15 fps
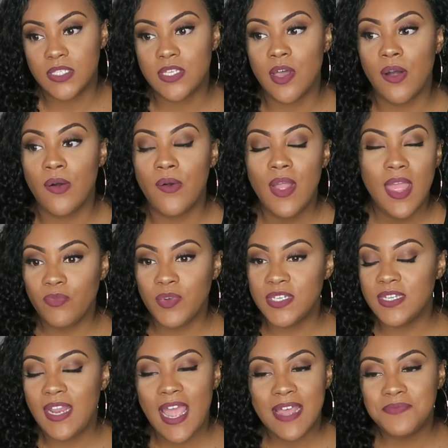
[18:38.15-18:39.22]
So we
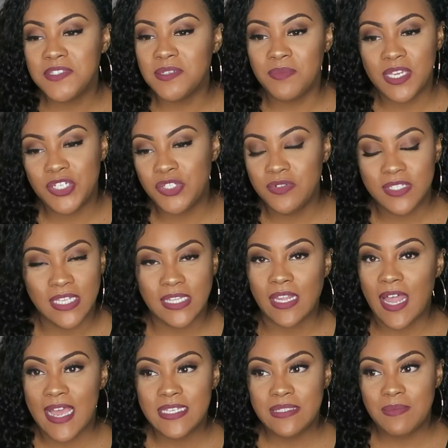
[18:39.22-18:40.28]
did have some issues at the
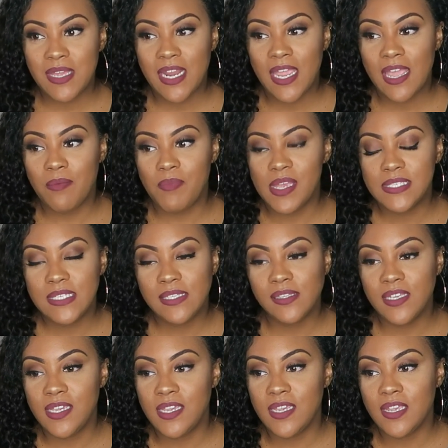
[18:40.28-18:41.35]
last minute, and
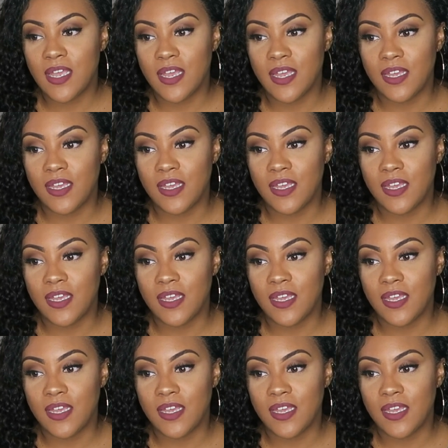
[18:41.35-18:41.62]
basically